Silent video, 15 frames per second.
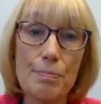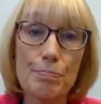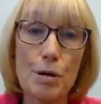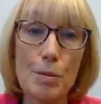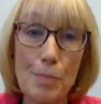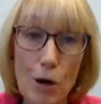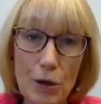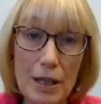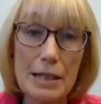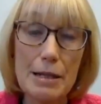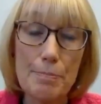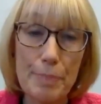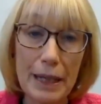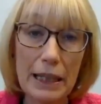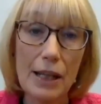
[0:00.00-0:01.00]
promoted
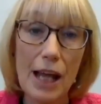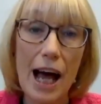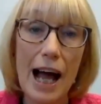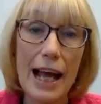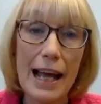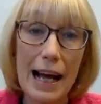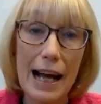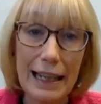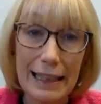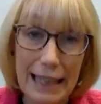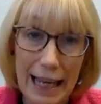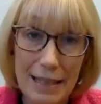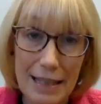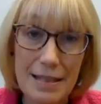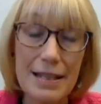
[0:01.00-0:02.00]
the big lie
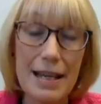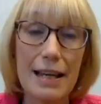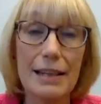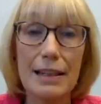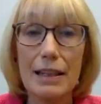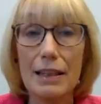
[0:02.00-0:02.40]
again, saying the